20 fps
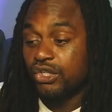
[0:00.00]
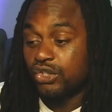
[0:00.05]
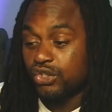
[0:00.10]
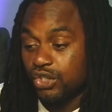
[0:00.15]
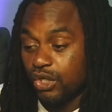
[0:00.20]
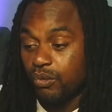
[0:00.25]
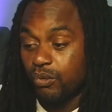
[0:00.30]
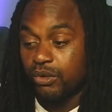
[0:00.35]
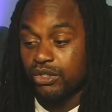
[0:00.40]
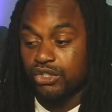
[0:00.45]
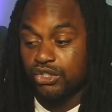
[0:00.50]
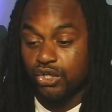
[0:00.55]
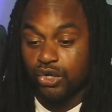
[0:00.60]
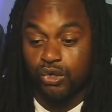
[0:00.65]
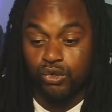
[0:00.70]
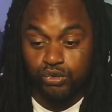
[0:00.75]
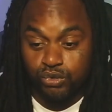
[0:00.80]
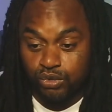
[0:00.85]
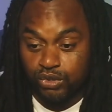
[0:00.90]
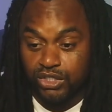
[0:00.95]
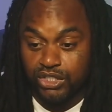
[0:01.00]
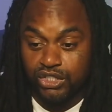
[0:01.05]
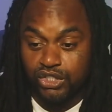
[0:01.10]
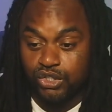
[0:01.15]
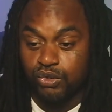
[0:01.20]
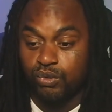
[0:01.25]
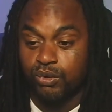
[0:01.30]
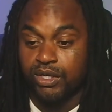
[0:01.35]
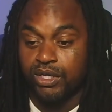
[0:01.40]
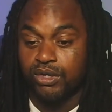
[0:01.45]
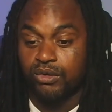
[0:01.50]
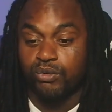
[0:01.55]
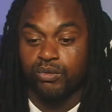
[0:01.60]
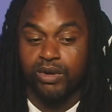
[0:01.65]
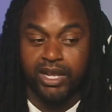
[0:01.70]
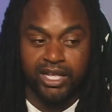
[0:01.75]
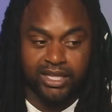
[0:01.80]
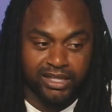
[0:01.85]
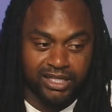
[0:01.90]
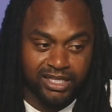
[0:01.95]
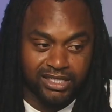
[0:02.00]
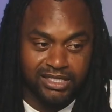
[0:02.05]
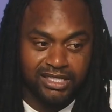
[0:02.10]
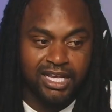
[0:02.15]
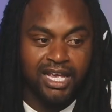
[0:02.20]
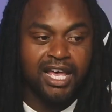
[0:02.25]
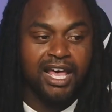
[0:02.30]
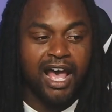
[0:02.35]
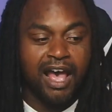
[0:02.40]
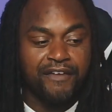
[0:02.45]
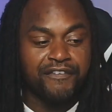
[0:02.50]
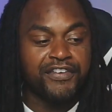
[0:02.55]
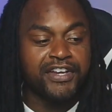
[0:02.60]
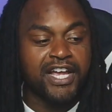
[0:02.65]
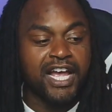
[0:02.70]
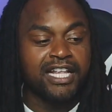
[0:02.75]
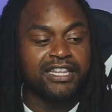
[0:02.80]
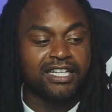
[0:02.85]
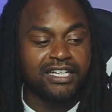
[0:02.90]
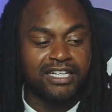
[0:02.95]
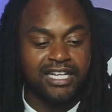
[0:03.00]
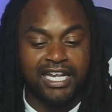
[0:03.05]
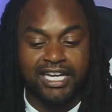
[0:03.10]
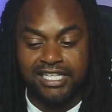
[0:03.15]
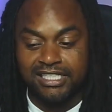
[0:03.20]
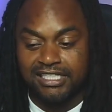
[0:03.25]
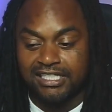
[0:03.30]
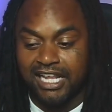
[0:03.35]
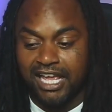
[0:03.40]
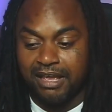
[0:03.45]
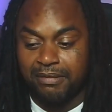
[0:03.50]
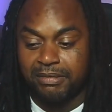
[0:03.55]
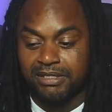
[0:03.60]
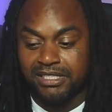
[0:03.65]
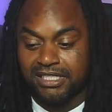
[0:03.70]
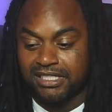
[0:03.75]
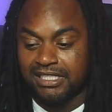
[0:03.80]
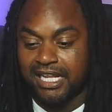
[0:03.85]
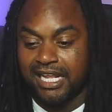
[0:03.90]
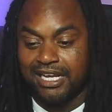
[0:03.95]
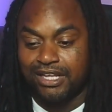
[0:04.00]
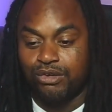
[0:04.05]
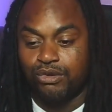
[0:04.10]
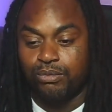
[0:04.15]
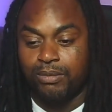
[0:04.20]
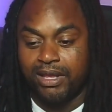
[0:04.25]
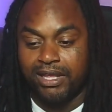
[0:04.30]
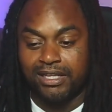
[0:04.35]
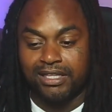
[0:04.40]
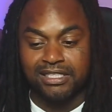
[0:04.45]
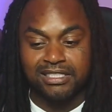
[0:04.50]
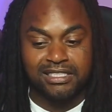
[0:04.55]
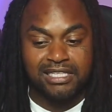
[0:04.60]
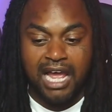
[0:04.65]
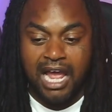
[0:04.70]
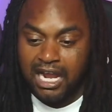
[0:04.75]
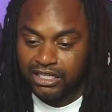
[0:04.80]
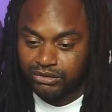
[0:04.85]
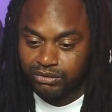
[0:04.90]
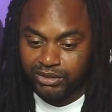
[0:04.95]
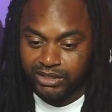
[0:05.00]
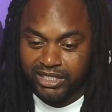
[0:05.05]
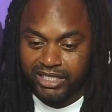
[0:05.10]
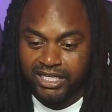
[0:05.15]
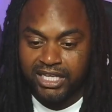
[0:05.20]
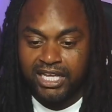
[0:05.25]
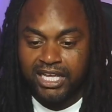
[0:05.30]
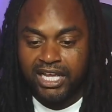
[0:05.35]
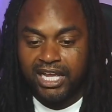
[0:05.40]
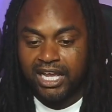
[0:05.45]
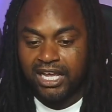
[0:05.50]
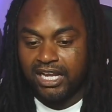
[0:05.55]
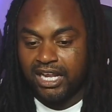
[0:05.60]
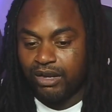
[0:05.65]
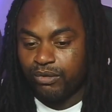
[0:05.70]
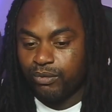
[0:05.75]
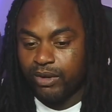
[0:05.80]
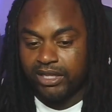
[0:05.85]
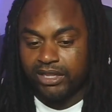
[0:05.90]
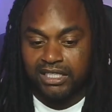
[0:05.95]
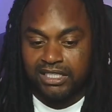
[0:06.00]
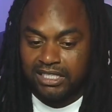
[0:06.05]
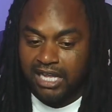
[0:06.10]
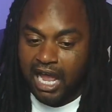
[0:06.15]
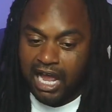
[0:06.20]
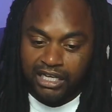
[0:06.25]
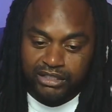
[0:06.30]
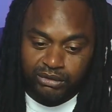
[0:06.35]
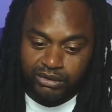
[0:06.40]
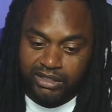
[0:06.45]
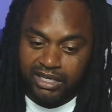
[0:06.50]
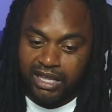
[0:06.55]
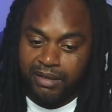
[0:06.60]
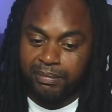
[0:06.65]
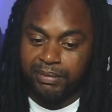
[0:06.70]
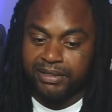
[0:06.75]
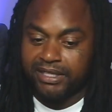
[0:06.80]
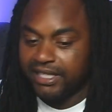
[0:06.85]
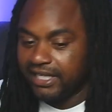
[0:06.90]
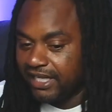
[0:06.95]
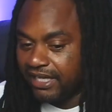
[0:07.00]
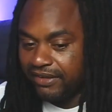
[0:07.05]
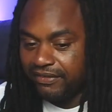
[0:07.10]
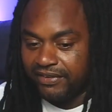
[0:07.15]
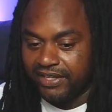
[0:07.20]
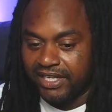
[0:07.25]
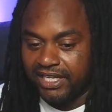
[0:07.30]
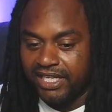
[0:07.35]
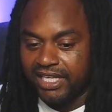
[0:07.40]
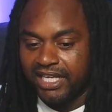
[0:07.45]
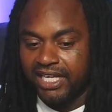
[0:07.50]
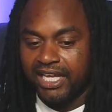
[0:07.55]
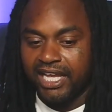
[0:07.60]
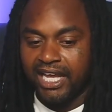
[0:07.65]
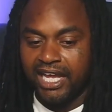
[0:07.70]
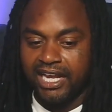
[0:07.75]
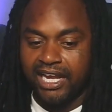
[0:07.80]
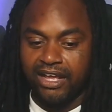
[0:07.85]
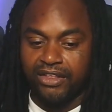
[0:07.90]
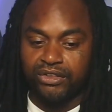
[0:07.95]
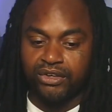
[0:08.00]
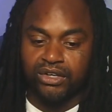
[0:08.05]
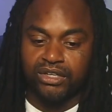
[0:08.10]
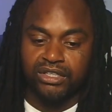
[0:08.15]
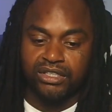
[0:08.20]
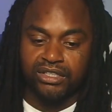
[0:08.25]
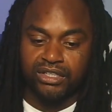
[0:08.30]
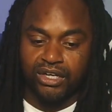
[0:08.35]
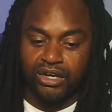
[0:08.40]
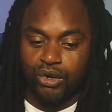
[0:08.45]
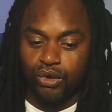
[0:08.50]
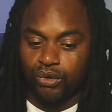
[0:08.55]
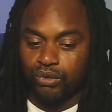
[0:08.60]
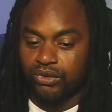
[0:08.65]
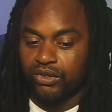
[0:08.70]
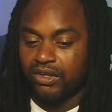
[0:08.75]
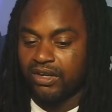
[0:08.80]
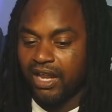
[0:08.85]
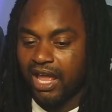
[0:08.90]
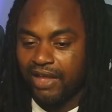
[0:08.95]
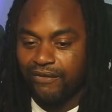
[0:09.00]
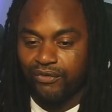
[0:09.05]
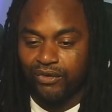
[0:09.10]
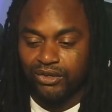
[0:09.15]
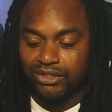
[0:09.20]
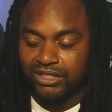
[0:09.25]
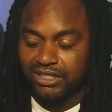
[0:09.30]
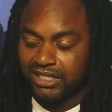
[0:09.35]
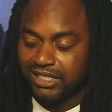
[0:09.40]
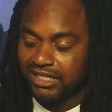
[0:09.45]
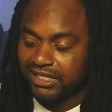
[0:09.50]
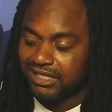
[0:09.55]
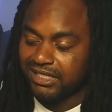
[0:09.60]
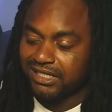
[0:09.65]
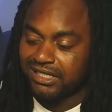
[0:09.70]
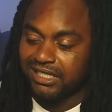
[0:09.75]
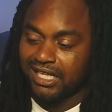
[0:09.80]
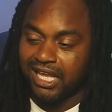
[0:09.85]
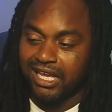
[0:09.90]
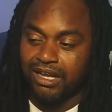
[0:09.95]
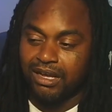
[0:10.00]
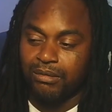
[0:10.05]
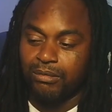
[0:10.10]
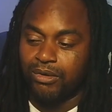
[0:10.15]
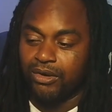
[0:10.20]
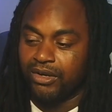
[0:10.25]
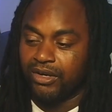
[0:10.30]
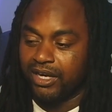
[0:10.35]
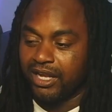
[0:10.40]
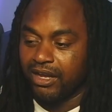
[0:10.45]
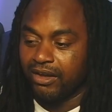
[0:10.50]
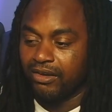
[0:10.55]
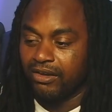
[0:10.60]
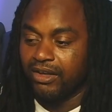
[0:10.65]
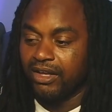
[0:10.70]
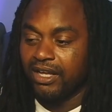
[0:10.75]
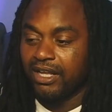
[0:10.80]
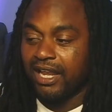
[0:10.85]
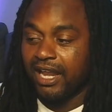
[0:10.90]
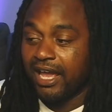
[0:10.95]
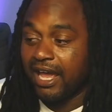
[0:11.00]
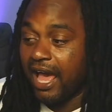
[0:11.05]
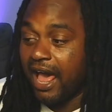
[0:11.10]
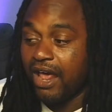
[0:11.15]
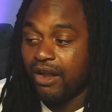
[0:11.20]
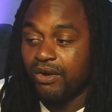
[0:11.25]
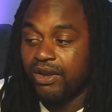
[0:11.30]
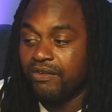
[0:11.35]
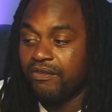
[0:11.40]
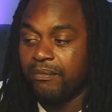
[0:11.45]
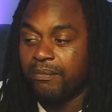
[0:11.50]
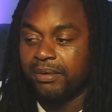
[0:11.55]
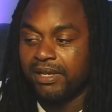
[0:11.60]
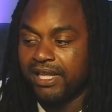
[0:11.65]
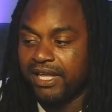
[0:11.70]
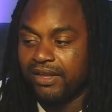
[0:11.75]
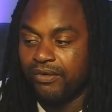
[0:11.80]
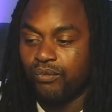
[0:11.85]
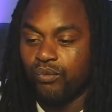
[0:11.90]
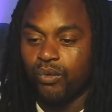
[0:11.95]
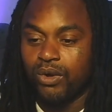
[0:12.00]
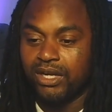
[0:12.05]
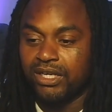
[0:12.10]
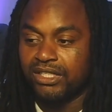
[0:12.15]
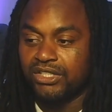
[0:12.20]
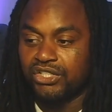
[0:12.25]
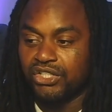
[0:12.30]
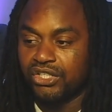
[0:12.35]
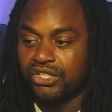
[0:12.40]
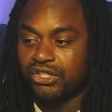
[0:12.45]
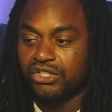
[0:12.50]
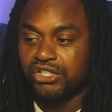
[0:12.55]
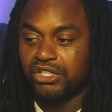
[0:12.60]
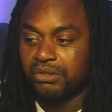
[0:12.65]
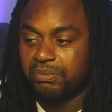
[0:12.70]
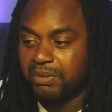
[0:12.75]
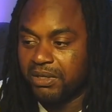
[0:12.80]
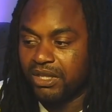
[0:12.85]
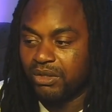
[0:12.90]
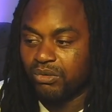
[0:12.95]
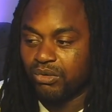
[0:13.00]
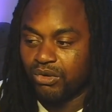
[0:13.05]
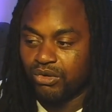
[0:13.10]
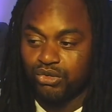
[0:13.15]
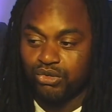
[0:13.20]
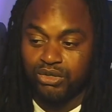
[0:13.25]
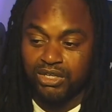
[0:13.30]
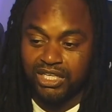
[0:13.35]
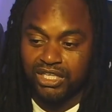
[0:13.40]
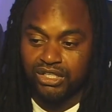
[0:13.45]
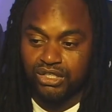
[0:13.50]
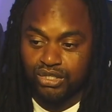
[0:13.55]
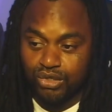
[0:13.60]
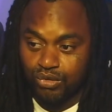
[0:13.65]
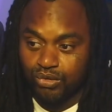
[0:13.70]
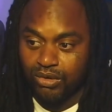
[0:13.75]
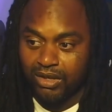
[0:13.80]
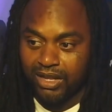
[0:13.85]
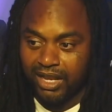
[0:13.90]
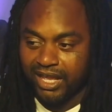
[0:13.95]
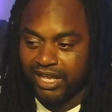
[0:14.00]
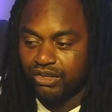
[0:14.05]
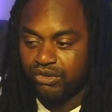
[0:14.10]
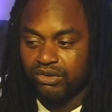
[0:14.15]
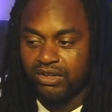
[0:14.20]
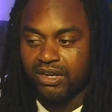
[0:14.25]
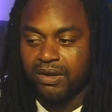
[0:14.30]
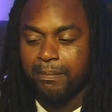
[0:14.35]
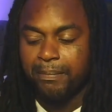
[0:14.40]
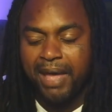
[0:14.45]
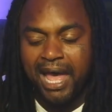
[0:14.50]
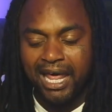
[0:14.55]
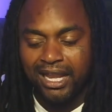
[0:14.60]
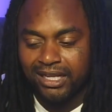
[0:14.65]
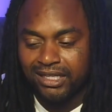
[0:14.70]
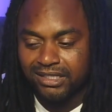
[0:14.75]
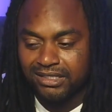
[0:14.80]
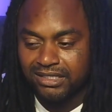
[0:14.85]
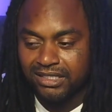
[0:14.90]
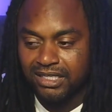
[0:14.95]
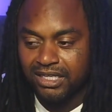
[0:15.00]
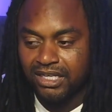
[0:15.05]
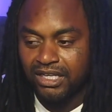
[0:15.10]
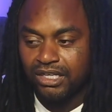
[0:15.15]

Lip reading: Someone told you this, you went and read this. I forgot the lady's name. This is a lady who believed this doctrine, and they read the doctrine, they believe it, and now they're holding their life onto this, and it's like, come on now. Like, I don't even believe one gender should be in the world. You need two, and like, you need a balance.